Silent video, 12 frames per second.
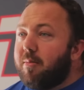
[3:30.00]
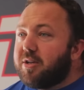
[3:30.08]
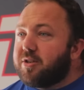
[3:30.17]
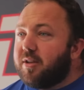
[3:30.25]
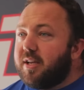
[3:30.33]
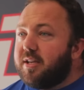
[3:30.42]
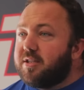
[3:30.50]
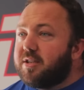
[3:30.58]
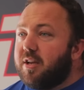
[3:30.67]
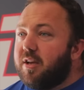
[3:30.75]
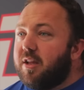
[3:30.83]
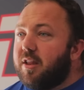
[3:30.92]
a muscle is,
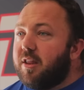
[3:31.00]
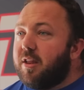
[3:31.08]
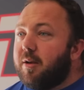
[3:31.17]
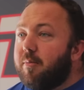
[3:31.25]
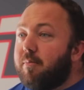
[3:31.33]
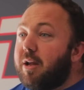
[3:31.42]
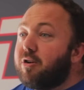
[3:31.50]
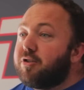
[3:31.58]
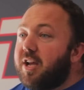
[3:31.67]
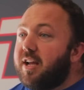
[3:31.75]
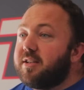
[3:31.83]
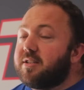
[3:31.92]
the better
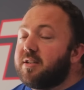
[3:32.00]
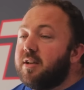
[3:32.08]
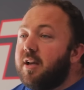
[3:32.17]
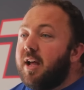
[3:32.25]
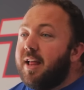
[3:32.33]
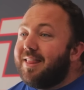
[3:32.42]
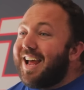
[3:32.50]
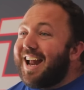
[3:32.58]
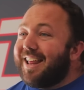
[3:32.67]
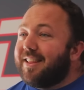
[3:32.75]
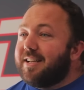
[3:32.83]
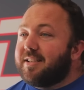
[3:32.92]
chance that
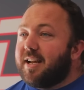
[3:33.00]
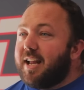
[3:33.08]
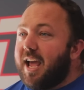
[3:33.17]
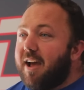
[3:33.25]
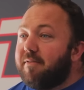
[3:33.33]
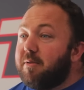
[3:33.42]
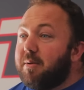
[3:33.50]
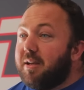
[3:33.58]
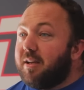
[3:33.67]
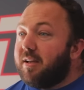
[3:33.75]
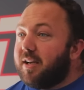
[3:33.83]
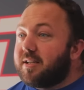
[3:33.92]
athlete's going to have to
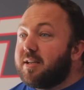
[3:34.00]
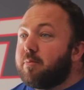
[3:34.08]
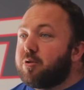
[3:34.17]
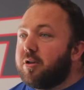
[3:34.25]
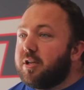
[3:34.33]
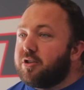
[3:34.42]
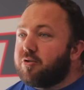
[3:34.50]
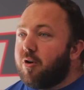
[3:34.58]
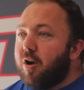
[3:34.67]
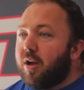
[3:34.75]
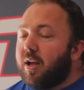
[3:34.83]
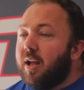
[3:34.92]
be exceptionally
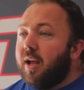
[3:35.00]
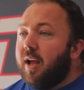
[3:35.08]
strong.